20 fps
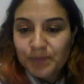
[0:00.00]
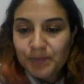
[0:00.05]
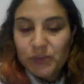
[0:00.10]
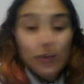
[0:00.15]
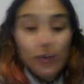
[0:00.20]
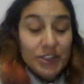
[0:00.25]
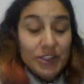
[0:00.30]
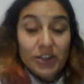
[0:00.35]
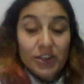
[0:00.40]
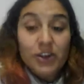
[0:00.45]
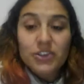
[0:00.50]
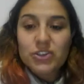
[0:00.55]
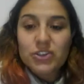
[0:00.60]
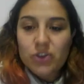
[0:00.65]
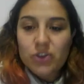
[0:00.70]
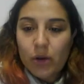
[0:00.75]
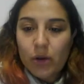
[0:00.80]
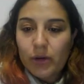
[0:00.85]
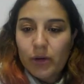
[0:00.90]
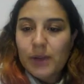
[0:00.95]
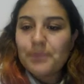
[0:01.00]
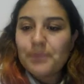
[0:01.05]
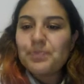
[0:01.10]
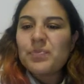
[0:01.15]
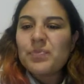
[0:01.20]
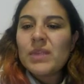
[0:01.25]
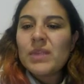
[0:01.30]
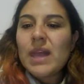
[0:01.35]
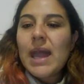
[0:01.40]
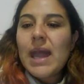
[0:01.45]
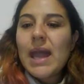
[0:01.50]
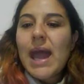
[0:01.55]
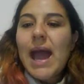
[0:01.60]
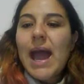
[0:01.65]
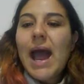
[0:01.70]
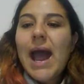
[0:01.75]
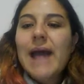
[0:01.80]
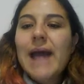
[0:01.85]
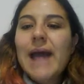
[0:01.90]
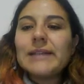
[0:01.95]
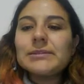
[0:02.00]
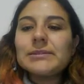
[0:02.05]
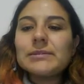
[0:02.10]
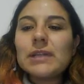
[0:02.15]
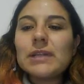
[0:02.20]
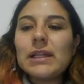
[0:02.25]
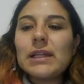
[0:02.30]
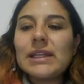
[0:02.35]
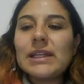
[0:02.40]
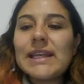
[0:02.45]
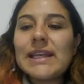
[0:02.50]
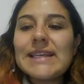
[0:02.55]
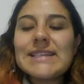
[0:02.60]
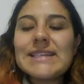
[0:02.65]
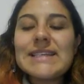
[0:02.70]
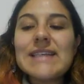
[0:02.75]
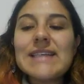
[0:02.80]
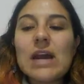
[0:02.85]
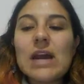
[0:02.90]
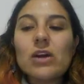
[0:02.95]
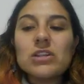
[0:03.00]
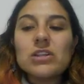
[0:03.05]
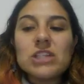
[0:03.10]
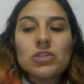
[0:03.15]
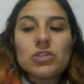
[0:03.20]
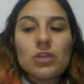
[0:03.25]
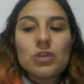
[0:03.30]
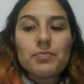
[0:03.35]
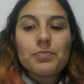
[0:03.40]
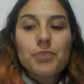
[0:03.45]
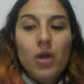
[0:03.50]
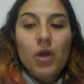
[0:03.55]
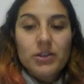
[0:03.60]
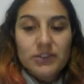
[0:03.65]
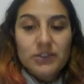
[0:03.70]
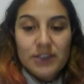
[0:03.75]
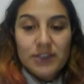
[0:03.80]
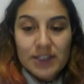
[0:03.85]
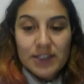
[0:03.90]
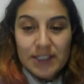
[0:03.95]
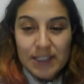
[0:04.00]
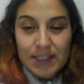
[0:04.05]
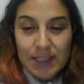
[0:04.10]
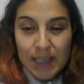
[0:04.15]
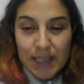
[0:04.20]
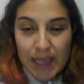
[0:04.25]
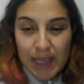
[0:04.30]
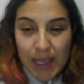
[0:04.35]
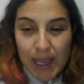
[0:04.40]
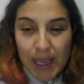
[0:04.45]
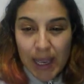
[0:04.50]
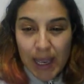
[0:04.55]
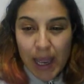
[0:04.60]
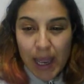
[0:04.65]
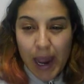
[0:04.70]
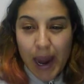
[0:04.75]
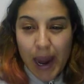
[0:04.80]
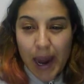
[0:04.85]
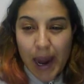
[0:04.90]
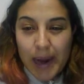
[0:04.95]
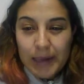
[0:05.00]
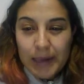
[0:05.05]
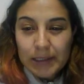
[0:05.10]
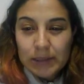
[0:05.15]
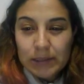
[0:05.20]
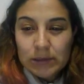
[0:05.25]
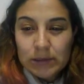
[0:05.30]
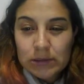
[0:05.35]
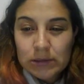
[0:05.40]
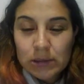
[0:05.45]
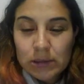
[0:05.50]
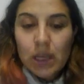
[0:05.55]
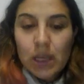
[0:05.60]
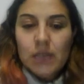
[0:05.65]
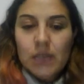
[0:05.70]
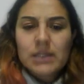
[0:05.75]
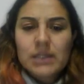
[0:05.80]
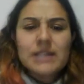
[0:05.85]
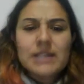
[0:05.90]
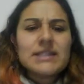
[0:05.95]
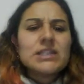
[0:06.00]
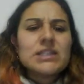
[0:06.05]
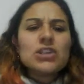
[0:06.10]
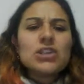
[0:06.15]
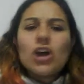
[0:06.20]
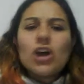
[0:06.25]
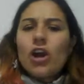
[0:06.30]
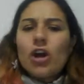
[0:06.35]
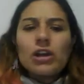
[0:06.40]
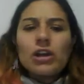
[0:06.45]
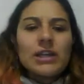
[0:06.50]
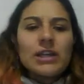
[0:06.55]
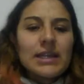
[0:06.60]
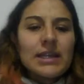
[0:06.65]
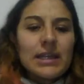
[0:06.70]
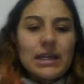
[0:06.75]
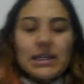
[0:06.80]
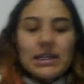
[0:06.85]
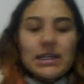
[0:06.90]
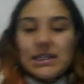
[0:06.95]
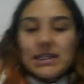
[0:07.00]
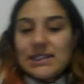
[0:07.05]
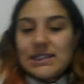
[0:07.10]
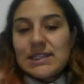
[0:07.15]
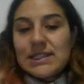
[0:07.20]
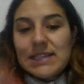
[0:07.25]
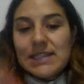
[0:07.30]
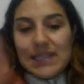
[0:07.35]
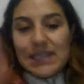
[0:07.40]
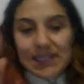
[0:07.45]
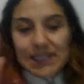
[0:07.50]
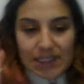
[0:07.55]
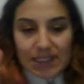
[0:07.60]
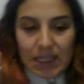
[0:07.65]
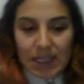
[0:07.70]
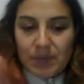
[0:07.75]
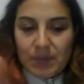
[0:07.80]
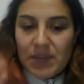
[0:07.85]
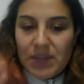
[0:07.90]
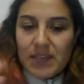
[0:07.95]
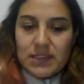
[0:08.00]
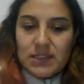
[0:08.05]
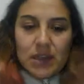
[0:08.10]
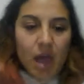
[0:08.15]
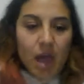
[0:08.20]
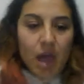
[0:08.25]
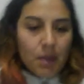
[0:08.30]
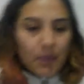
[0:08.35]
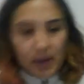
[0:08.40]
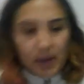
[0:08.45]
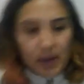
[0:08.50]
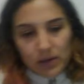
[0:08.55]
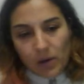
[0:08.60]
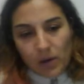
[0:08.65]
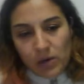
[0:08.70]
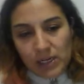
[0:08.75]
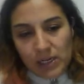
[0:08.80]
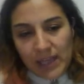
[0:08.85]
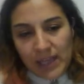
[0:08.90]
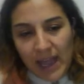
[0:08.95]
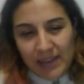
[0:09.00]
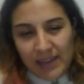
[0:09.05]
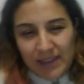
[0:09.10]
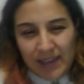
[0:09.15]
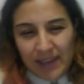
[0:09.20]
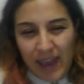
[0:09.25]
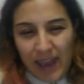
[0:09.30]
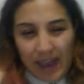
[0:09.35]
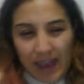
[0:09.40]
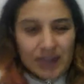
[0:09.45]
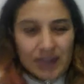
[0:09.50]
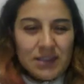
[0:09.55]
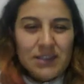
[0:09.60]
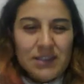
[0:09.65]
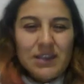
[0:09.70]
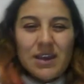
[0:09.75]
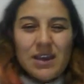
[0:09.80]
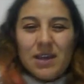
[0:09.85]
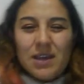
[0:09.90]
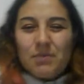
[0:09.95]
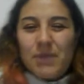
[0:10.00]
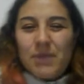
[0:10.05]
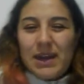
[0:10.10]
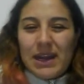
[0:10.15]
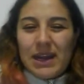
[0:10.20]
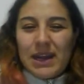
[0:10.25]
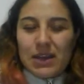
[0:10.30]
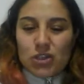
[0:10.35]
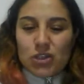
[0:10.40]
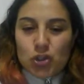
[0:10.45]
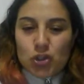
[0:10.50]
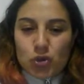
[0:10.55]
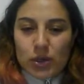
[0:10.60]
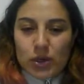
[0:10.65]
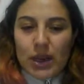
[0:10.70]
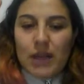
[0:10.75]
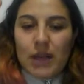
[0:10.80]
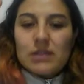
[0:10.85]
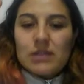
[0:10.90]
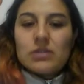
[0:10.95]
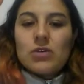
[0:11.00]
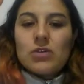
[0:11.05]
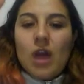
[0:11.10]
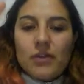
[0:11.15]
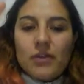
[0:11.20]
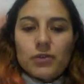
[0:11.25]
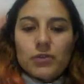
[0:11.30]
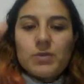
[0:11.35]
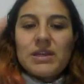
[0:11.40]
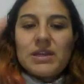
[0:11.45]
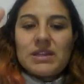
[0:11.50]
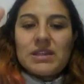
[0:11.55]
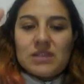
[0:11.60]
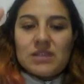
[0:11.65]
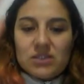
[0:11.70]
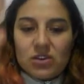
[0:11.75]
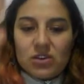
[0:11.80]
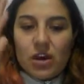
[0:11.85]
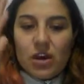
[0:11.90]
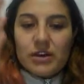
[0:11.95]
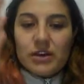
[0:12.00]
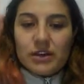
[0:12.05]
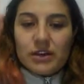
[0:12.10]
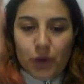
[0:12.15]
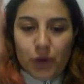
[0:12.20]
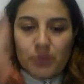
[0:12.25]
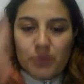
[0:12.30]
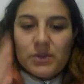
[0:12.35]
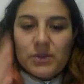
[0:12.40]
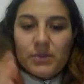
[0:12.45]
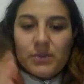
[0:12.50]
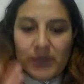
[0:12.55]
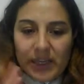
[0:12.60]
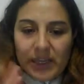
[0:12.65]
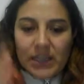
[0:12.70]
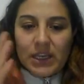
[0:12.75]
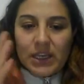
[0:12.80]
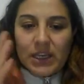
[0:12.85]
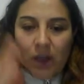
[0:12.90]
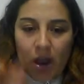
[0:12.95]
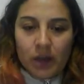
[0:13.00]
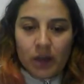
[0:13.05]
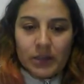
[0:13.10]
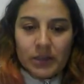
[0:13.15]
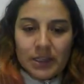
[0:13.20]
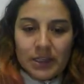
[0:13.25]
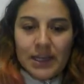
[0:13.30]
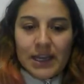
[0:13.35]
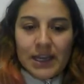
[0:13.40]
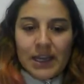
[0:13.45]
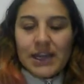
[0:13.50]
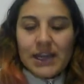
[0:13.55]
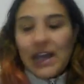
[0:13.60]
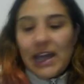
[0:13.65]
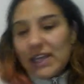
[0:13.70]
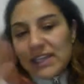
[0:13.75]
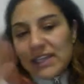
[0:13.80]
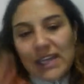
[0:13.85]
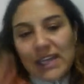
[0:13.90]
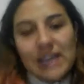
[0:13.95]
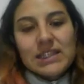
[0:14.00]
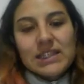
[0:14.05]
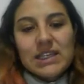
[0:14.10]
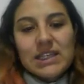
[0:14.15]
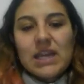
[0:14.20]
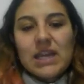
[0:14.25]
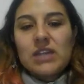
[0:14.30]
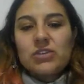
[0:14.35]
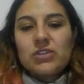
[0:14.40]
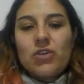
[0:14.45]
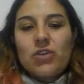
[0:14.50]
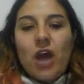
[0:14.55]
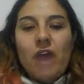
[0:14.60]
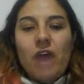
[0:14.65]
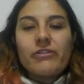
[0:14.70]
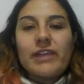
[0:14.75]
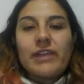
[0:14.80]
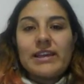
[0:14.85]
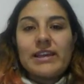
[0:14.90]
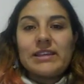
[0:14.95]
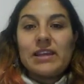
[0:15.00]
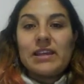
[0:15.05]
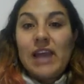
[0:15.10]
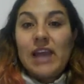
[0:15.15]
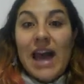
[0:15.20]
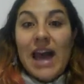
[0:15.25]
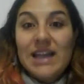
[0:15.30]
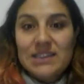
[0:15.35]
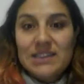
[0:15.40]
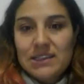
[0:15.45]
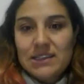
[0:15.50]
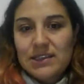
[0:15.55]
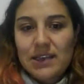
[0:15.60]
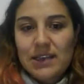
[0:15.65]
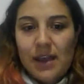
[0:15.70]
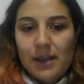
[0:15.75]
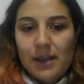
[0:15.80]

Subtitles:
research, and this is a continual process, and this is not only, this step doesn't happen only at the end, but you have to begin discarding from the beginning on. And I think at the end you have like the last